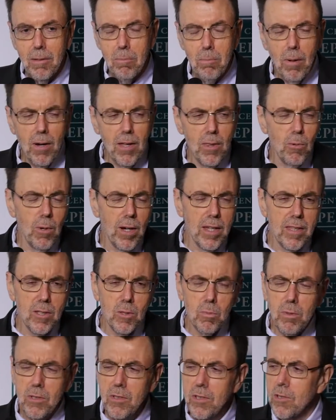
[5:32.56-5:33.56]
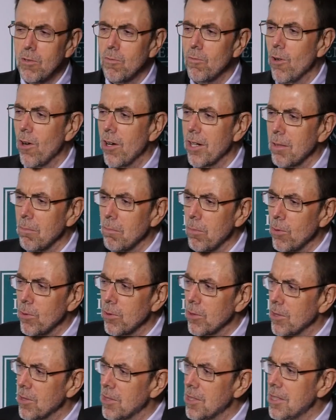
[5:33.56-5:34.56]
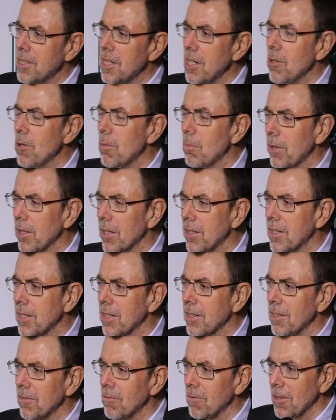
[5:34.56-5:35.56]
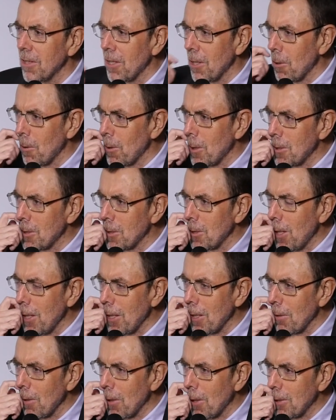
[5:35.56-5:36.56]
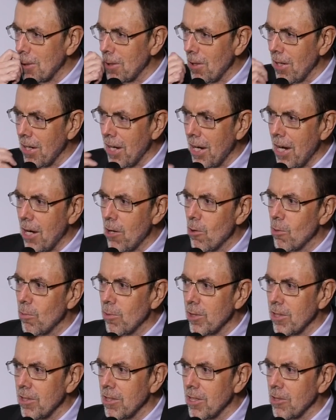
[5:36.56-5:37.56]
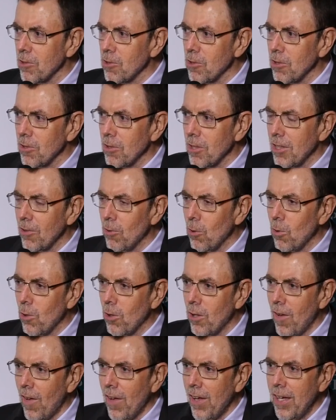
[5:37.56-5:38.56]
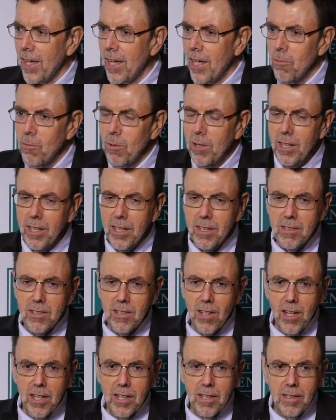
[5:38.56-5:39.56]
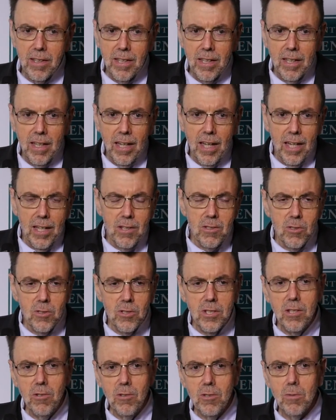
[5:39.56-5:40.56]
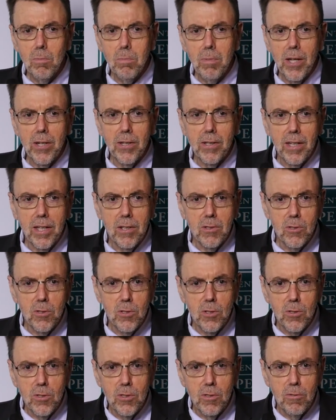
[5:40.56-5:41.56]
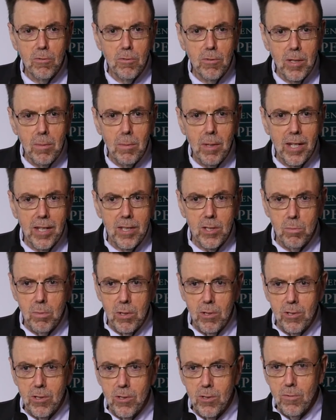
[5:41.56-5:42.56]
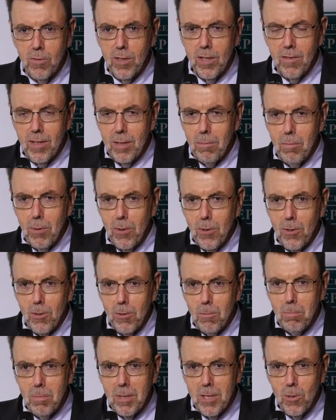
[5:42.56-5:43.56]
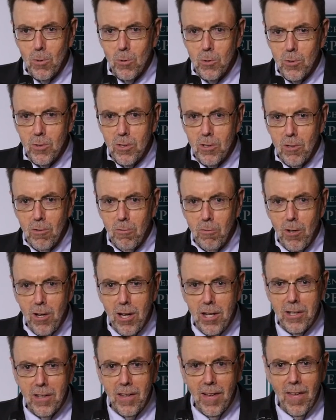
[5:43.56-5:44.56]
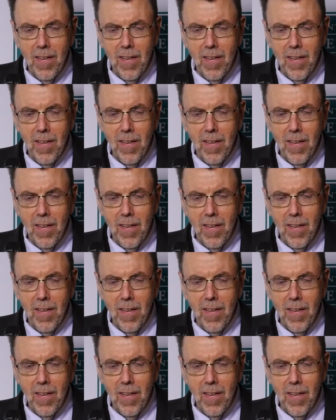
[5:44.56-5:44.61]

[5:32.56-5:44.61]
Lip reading: By the way, this business of writing books, it's terribly addictive, you know. It's like a heroin addiction, or really it's as near as a bloke gets to the female experience of giving birth, because you find